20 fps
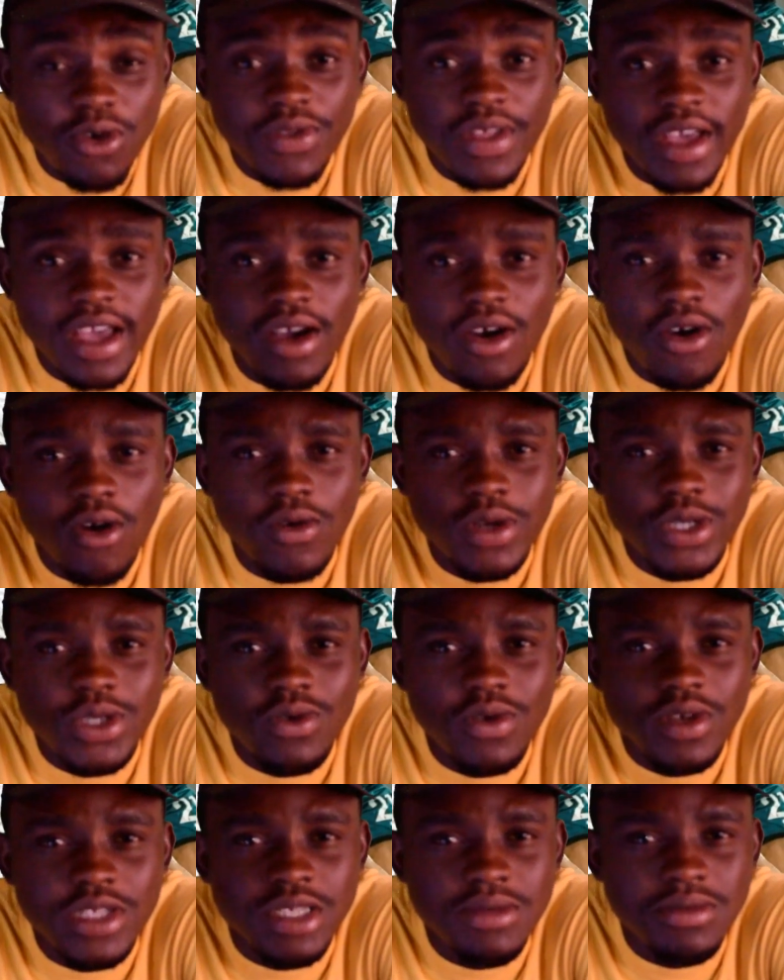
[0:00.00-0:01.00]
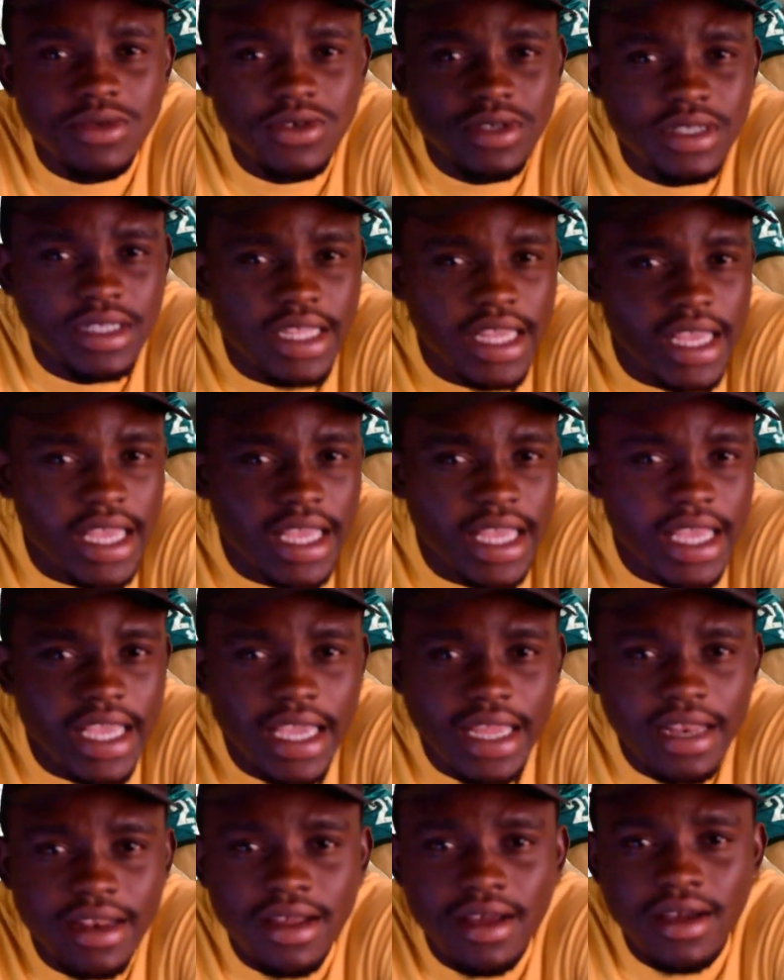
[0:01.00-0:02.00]
there, or would you want him to stay
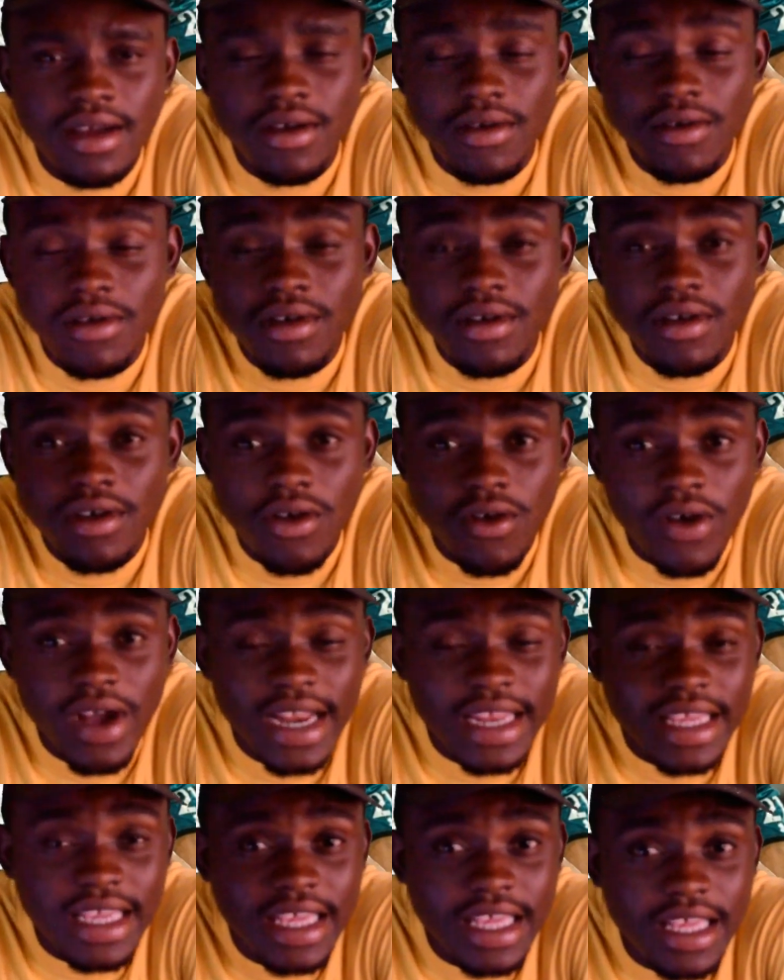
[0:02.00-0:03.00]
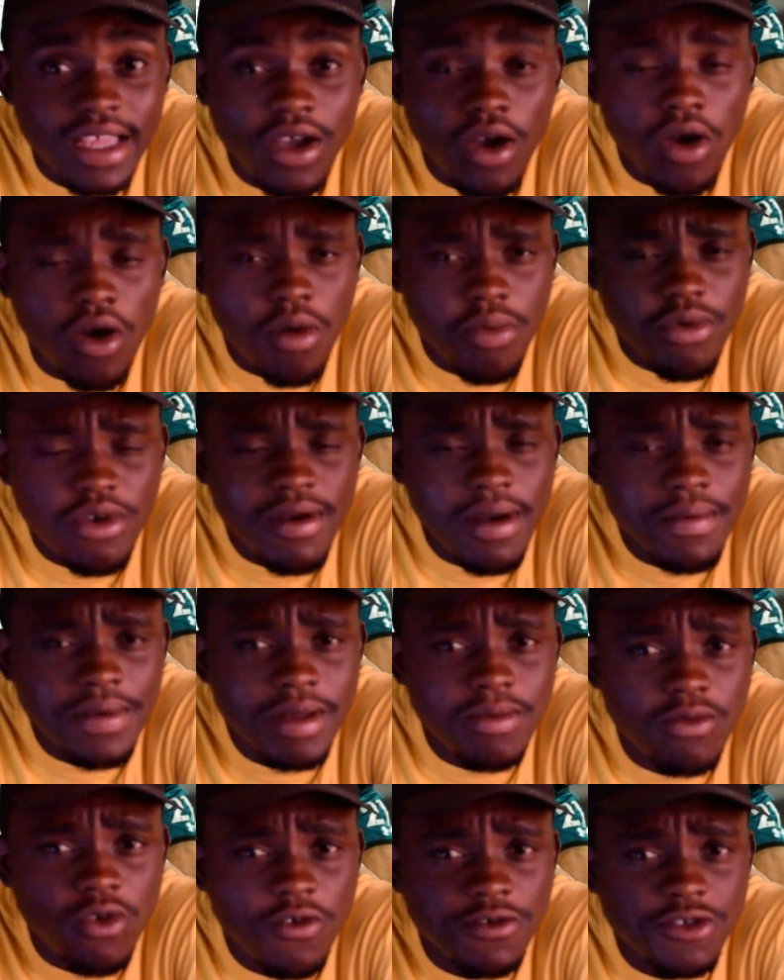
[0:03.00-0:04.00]
in Čukarički or
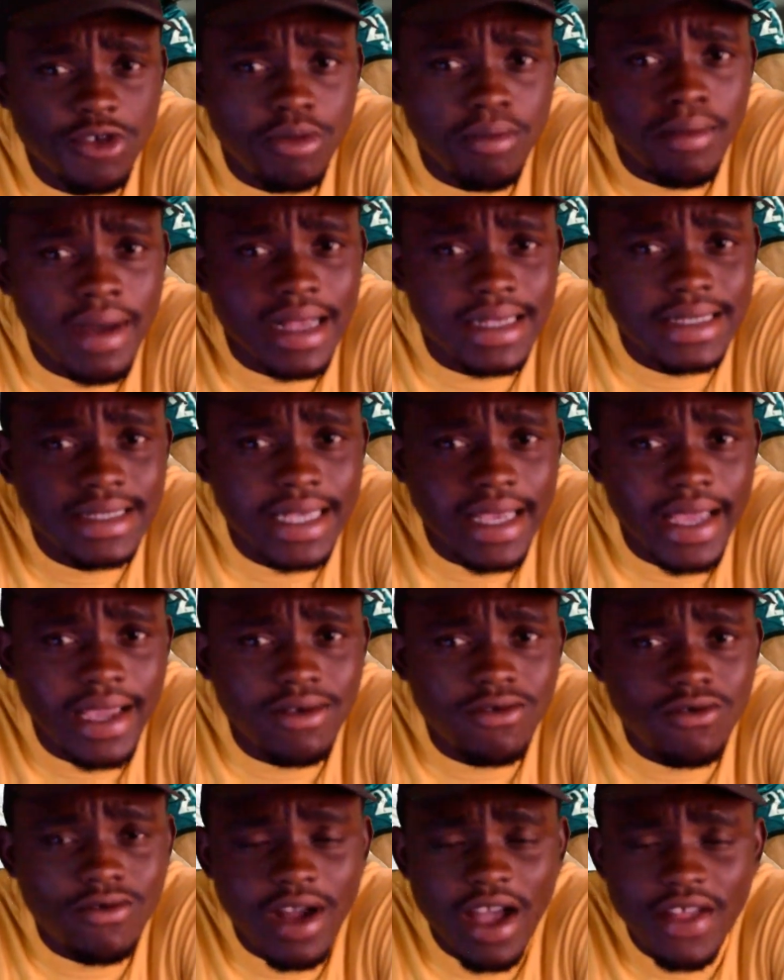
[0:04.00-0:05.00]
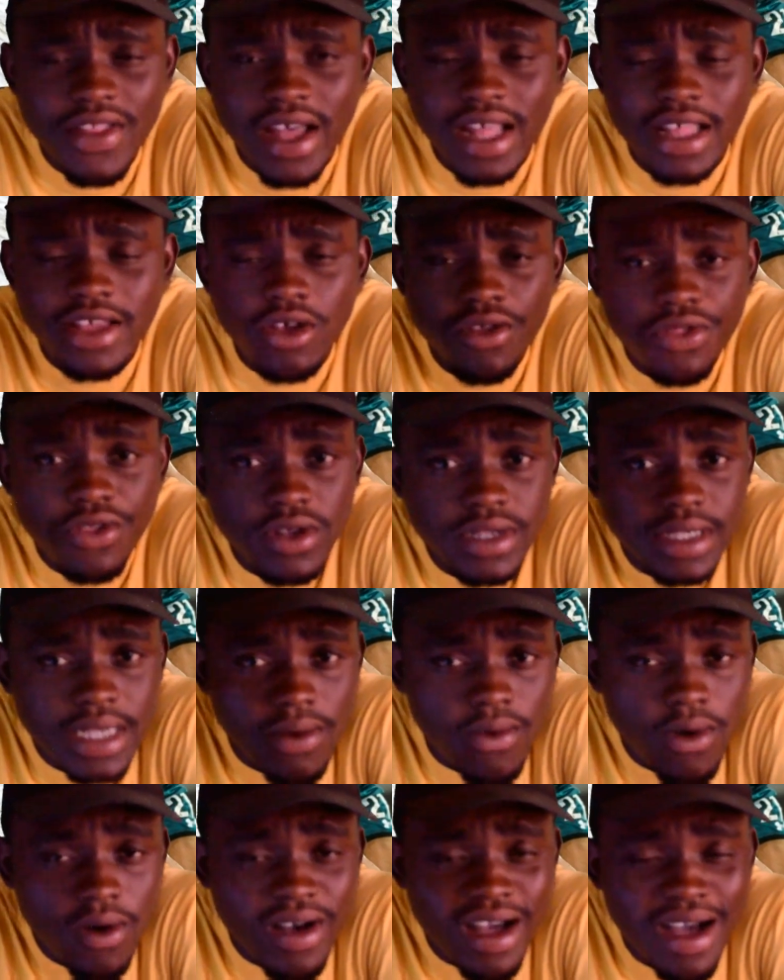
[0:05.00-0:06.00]
probably move to Marseille rather? Your thoughts are
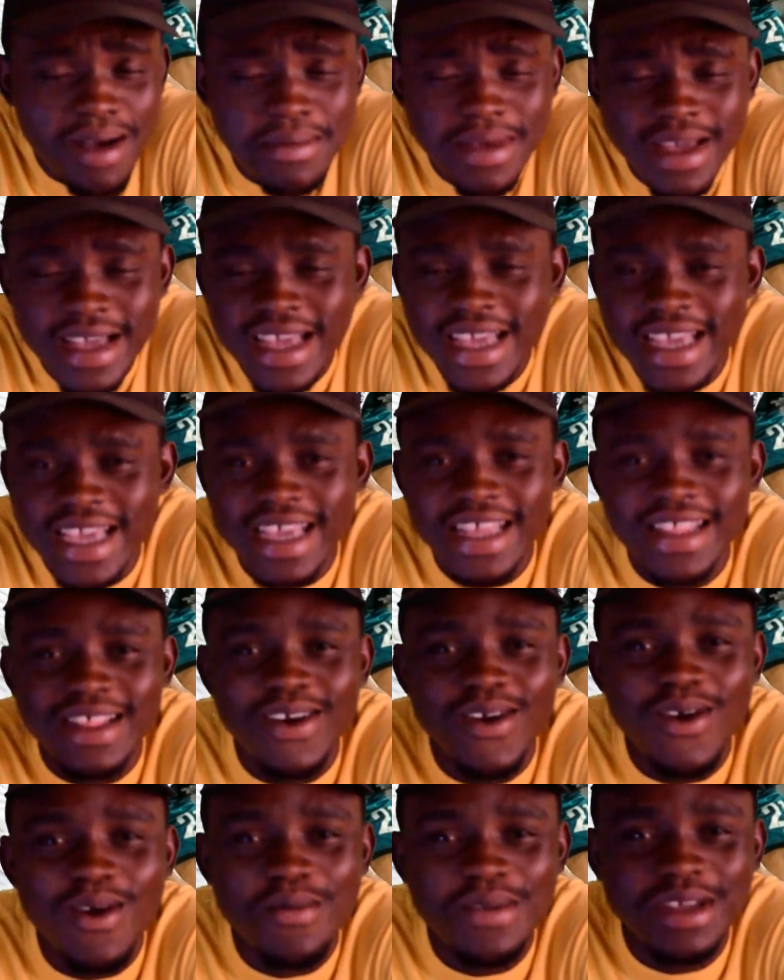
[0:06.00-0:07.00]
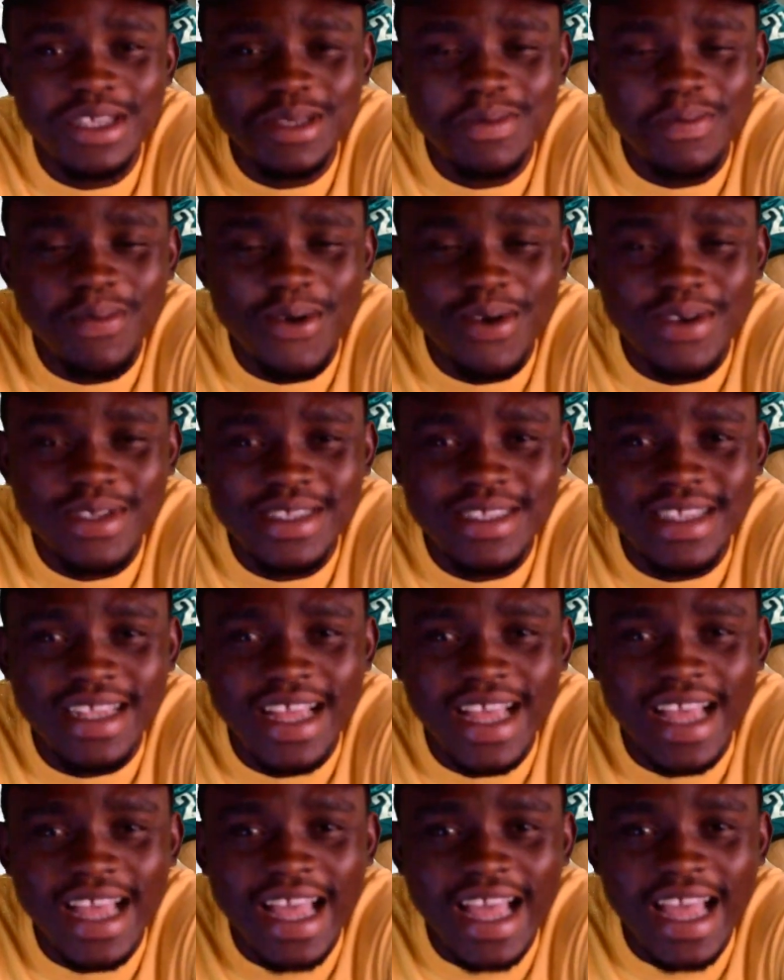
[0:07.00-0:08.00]
welcome in the comments box,
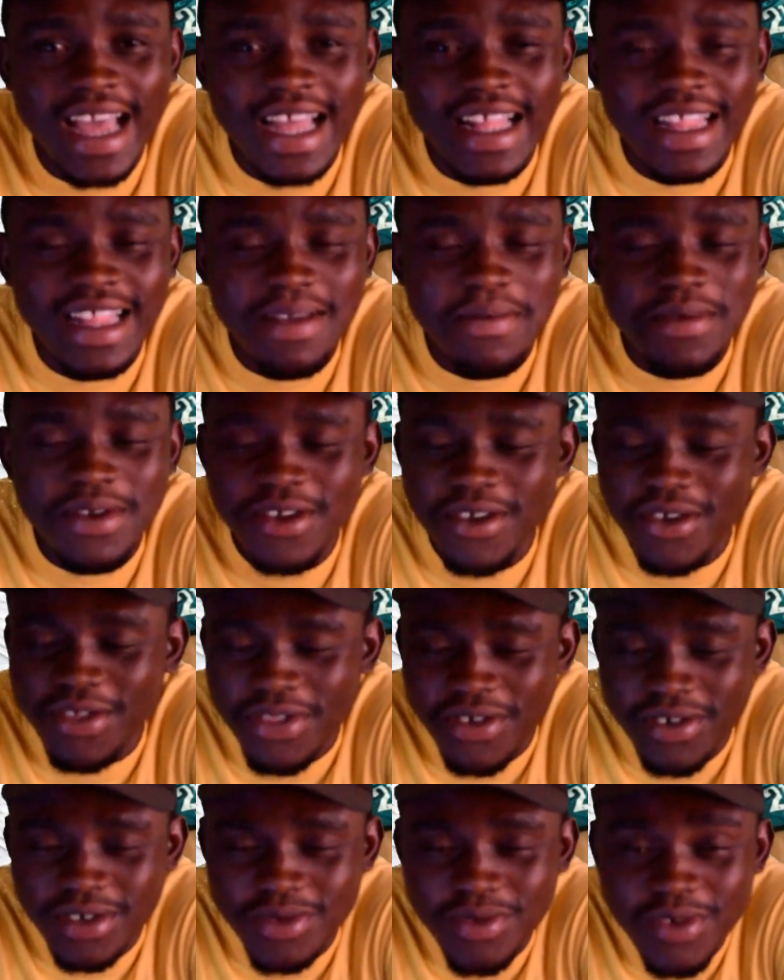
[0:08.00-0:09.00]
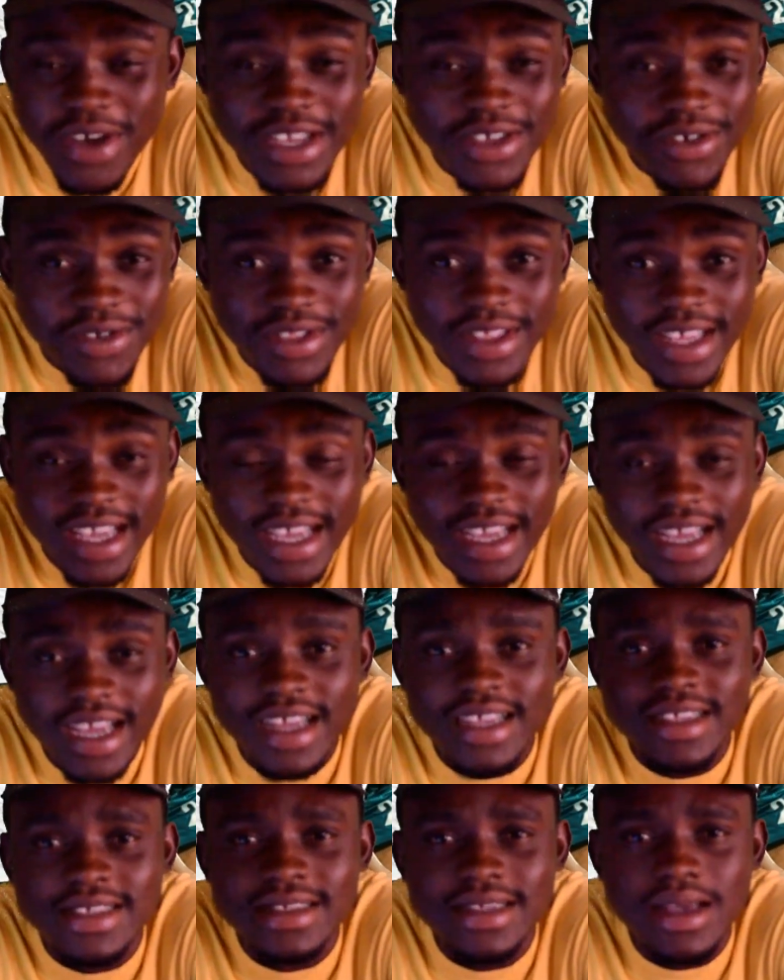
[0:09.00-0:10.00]
and let me know your thoughts. Where do you think
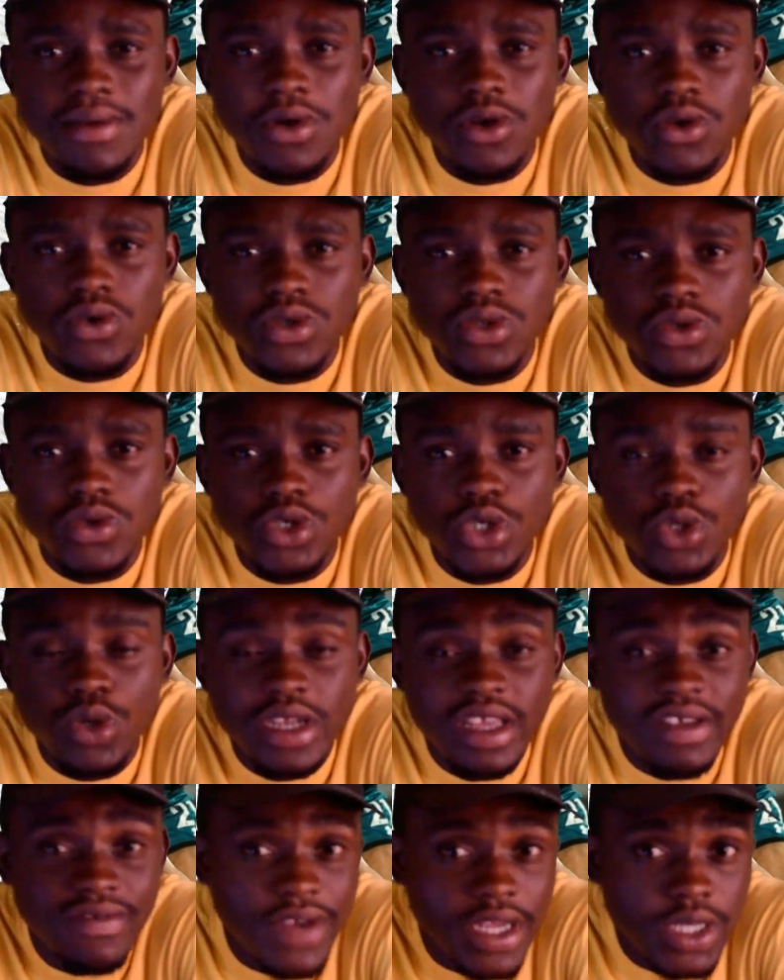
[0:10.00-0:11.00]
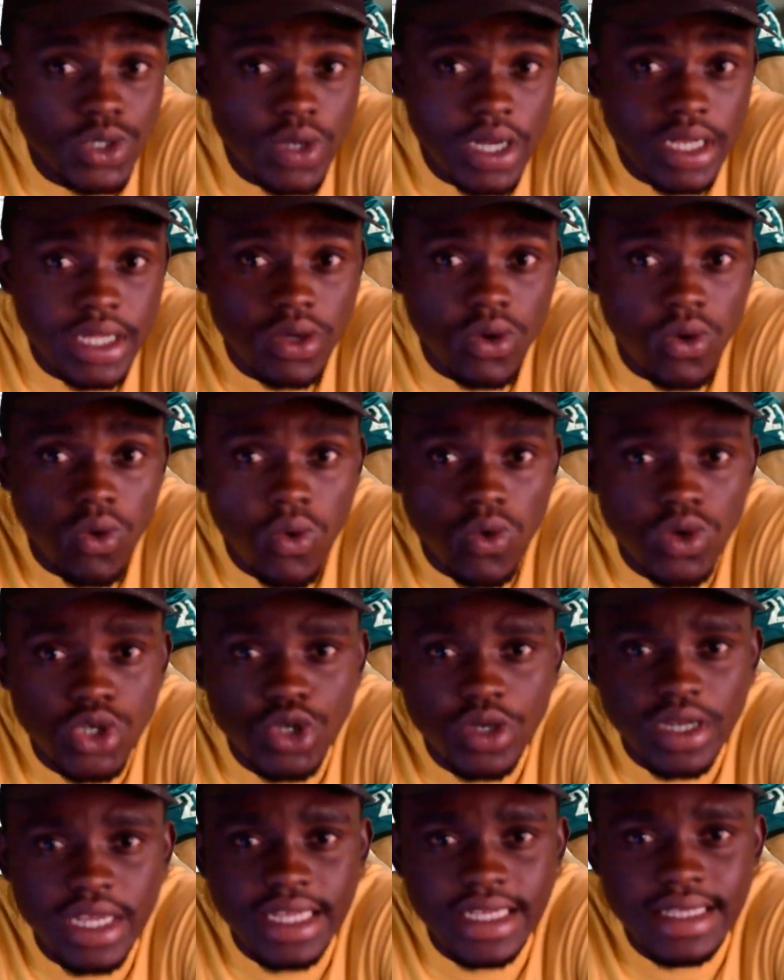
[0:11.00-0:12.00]
Samuel Owusu should eventually go
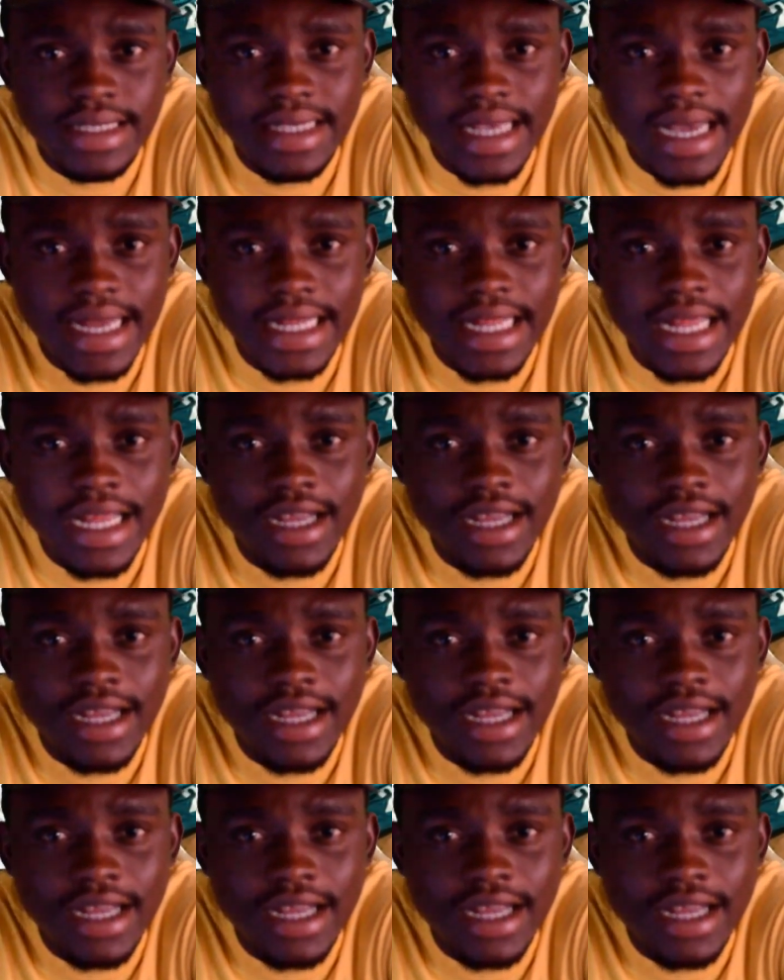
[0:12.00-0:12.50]
should he decide